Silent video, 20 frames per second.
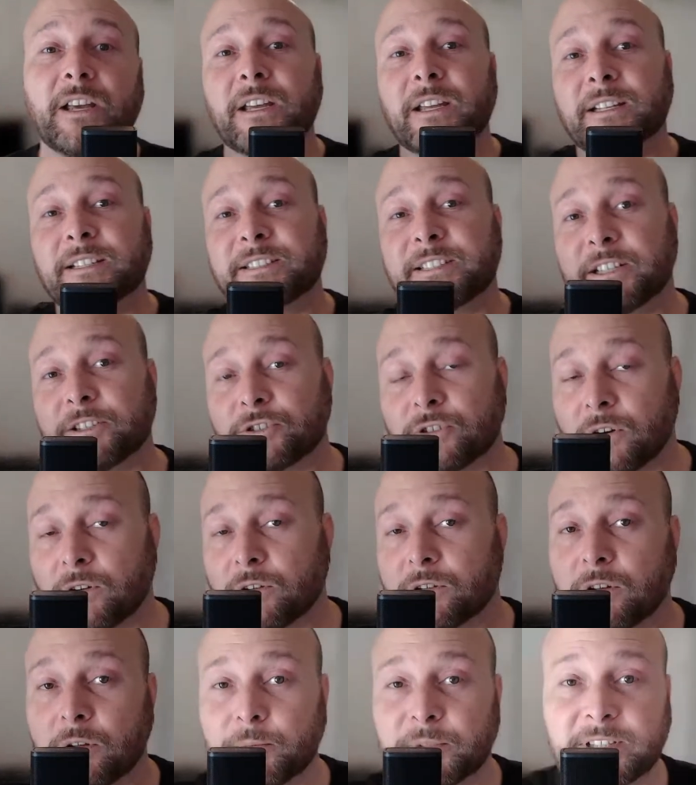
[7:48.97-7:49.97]
Central
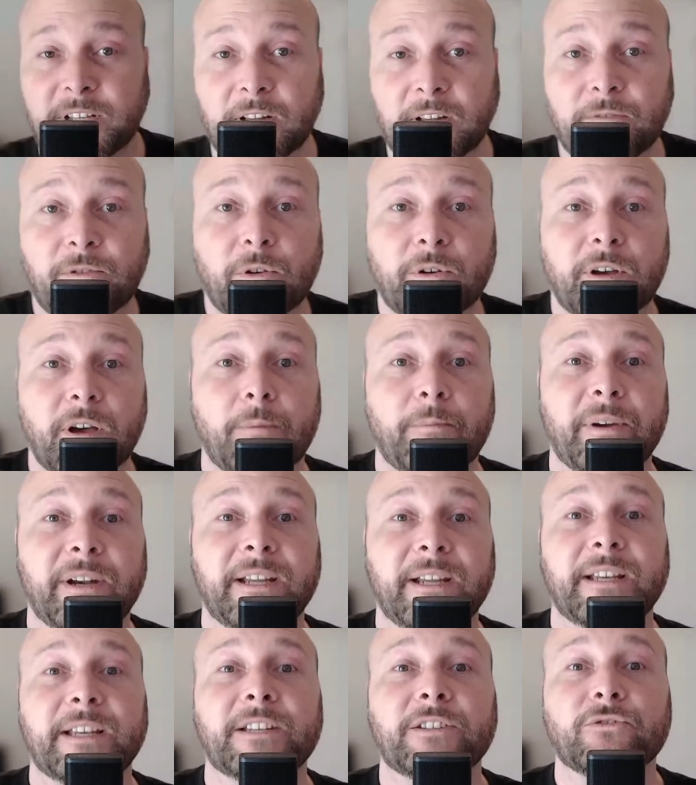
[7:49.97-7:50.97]
Oklahoma Telephone Company
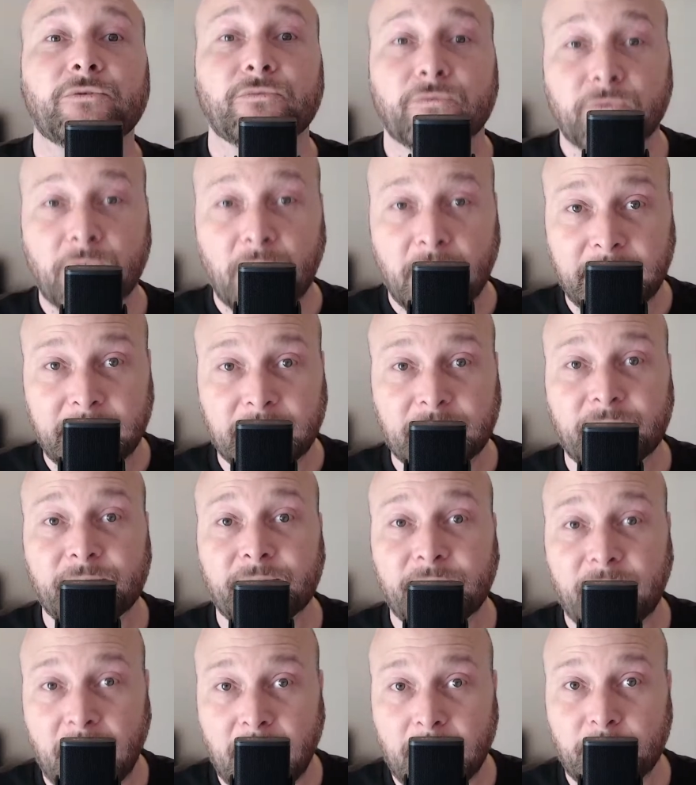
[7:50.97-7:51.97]
is running
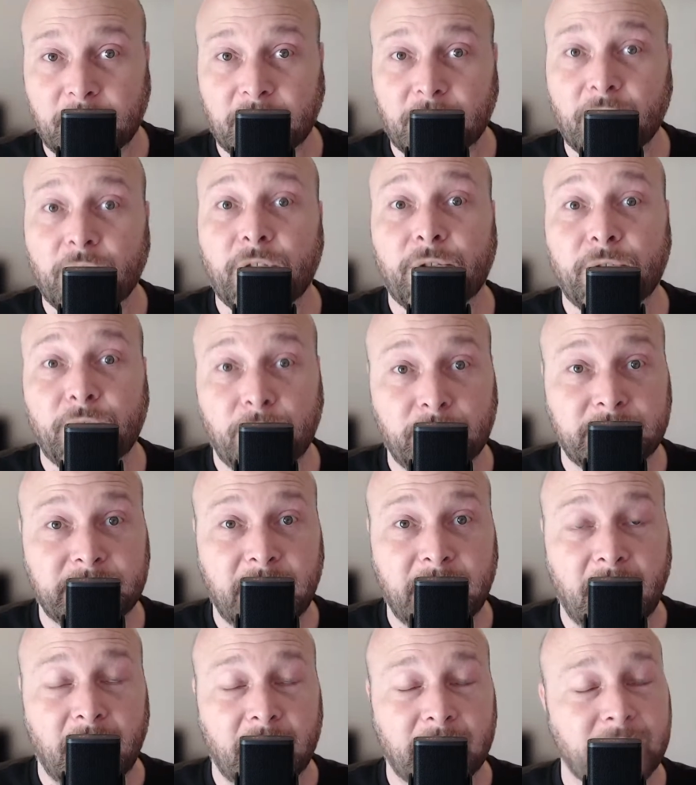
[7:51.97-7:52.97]
fiber through
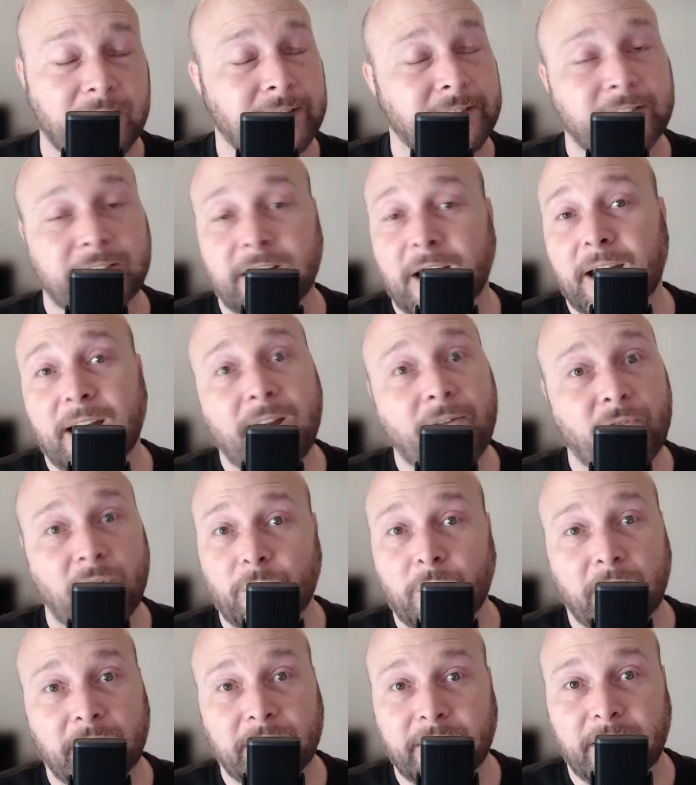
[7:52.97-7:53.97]
town. It's not
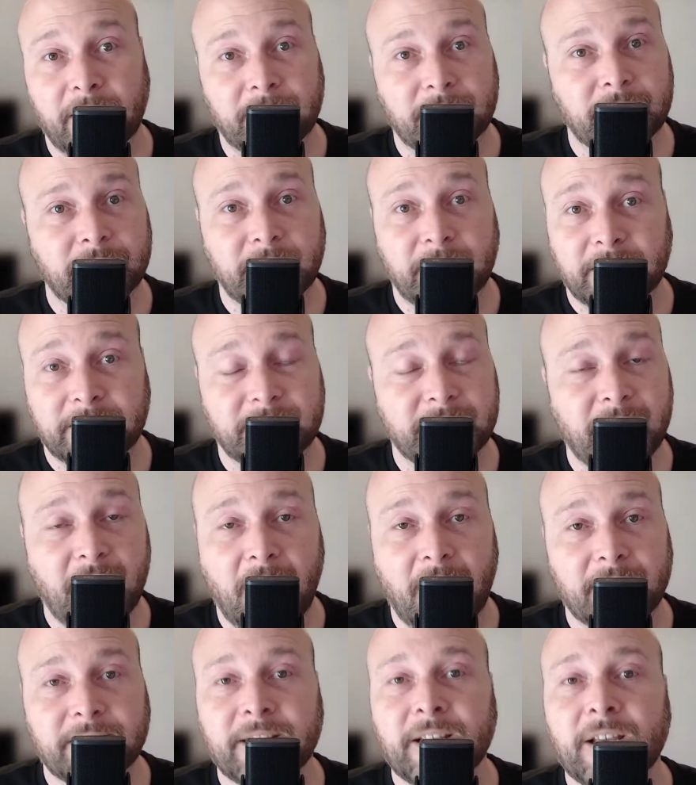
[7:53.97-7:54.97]
everywhere yet. It's
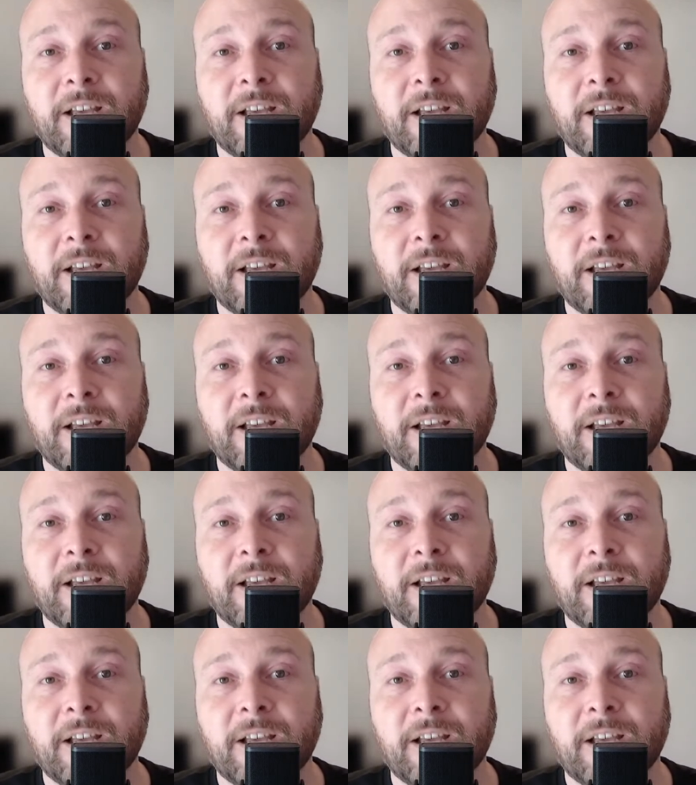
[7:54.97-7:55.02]
not.